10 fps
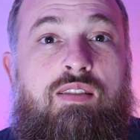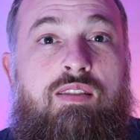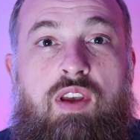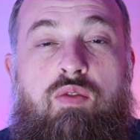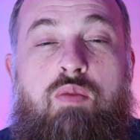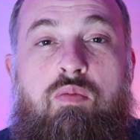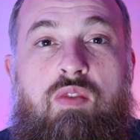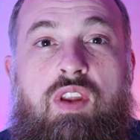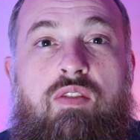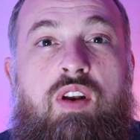If we
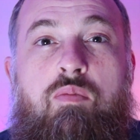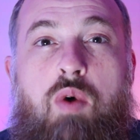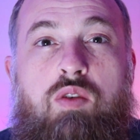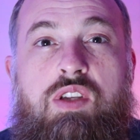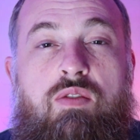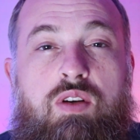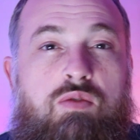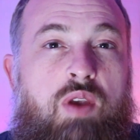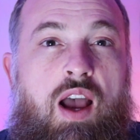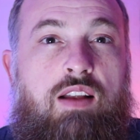live in a
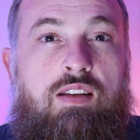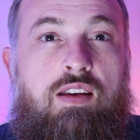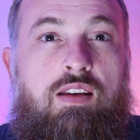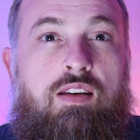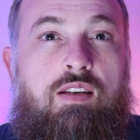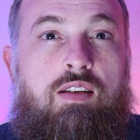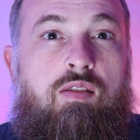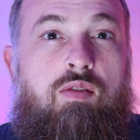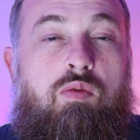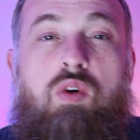multiverse reality
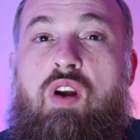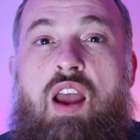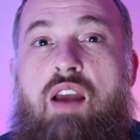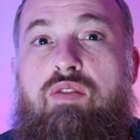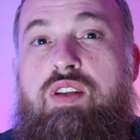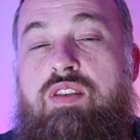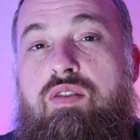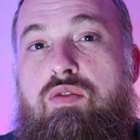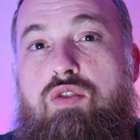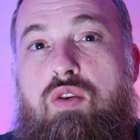where every
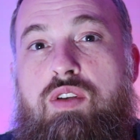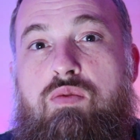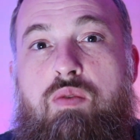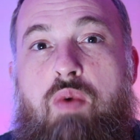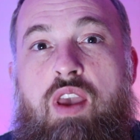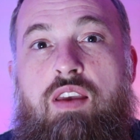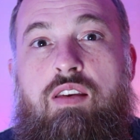single choice we make